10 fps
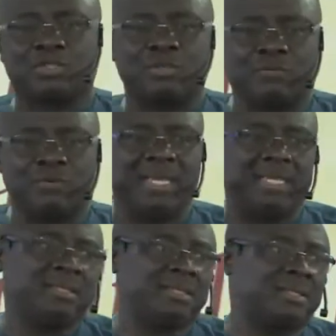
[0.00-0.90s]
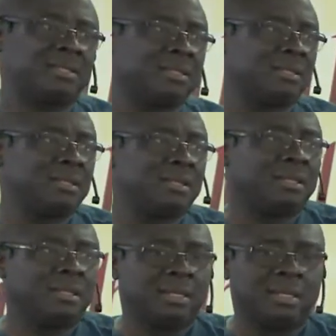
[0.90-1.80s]
of ways.
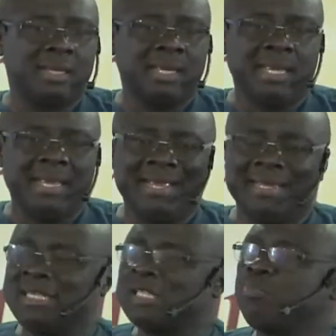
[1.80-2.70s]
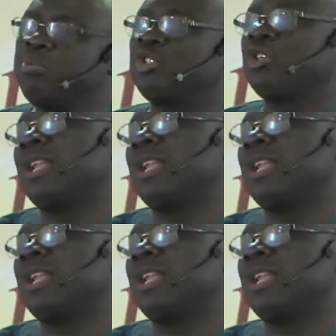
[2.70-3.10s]
Just put your